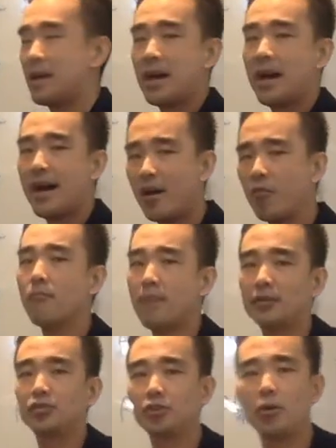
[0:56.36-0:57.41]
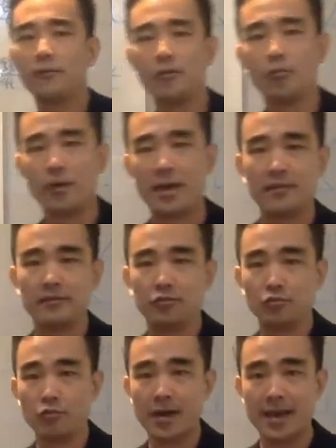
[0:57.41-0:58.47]
how much of a wave
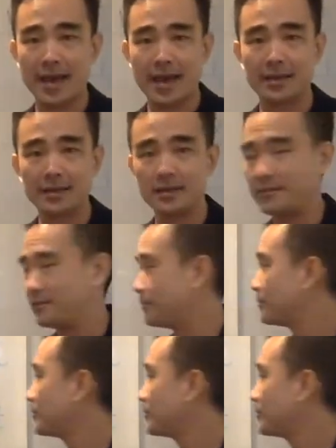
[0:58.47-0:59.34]
do I add in?